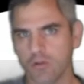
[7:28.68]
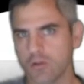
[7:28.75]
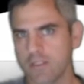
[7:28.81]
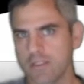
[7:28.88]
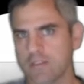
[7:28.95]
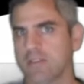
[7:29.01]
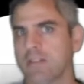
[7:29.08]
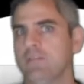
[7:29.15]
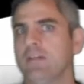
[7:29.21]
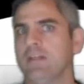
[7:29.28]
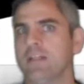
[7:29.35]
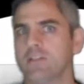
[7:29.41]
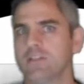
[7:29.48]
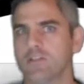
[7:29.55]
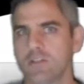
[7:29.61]

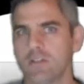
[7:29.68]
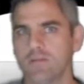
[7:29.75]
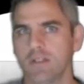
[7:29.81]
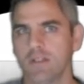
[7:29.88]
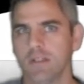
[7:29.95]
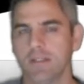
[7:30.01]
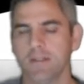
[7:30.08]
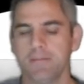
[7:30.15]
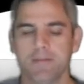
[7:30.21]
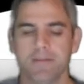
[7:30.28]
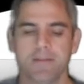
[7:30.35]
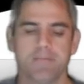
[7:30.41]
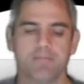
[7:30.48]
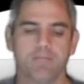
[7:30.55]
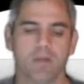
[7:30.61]
significant certificate,
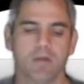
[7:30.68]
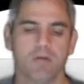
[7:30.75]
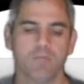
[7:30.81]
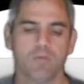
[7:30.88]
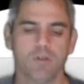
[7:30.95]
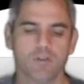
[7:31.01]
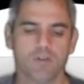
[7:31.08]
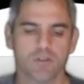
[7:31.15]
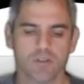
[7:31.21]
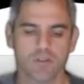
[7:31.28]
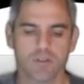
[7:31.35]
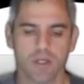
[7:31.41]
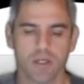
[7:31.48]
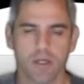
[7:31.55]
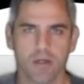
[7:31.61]
which is
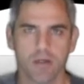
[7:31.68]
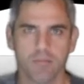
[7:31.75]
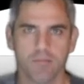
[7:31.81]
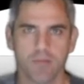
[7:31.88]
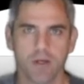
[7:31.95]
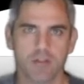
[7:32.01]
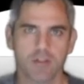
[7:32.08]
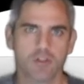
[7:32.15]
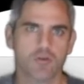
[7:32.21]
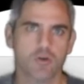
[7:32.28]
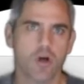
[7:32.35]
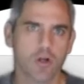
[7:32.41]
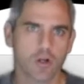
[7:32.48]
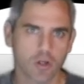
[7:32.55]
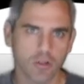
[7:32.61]
a
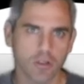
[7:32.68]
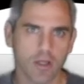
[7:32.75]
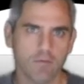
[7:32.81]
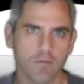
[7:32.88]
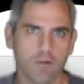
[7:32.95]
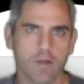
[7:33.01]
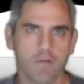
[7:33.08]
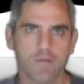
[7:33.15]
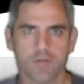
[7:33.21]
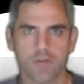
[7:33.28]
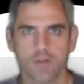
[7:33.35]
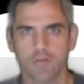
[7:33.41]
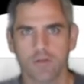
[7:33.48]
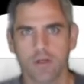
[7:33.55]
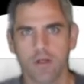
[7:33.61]
stronger level
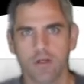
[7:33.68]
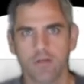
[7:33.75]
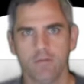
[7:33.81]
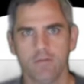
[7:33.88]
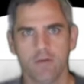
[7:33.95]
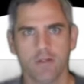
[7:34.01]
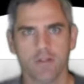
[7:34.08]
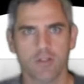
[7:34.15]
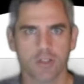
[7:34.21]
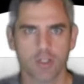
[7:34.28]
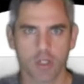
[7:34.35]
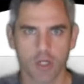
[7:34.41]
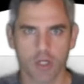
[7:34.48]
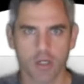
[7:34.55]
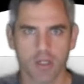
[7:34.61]
of
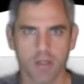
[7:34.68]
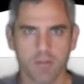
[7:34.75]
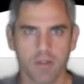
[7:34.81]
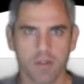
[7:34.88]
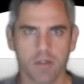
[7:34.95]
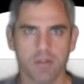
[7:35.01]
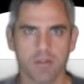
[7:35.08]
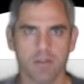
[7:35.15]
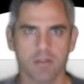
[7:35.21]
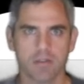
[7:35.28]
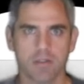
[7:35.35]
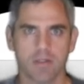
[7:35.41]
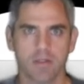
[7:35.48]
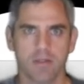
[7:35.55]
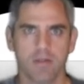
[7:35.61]
security, because
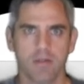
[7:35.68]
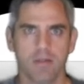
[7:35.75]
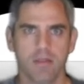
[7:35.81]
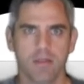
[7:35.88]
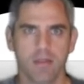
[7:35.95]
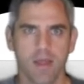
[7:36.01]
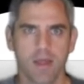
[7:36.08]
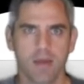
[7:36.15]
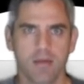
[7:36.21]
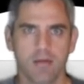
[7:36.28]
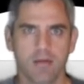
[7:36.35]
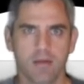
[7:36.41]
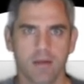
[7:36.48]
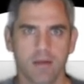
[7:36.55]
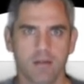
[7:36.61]
that
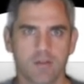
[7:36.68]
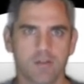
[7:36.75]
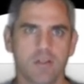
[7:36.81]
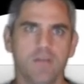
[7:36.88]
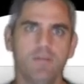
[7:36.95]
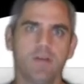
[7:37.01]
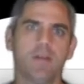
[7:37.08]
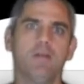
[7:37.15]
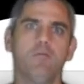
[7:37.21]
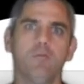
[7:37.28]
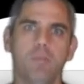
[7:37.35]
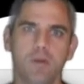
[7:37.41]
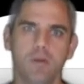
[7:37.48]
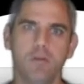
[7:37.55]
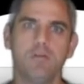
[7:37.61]
certificate would
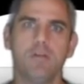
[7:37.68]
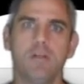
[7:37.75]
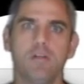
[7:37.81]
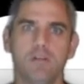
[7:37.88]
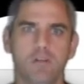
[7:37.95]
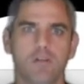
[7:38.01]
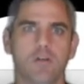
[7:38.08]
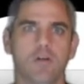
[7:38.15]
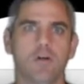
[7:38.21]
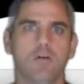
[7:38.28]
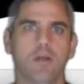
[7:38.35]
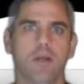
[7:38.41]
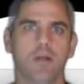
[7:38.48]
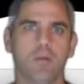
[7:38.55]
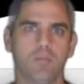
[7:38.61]
be unique to your own
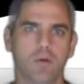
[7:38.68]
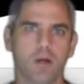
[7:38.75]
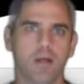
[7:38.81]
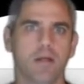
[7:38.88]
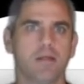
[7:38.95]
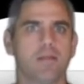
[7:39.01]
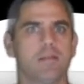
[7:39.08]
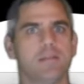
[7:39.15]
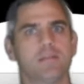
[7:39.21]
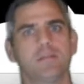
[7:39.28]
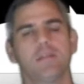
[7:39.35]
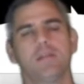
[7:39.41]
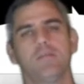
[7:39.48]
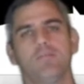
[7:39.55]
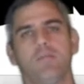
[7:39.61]
enterprise
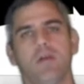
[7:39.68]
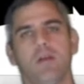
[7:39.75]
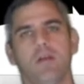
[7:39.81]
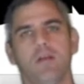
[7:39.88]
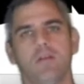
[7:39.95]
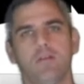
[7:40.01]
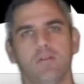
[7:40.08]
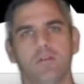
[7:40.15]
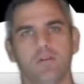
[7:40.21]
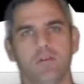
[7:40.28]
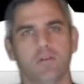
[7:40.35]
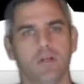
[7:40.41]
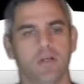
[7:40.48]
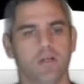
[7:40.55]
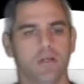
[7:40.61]
and
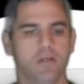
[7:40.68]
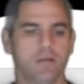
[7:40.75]
your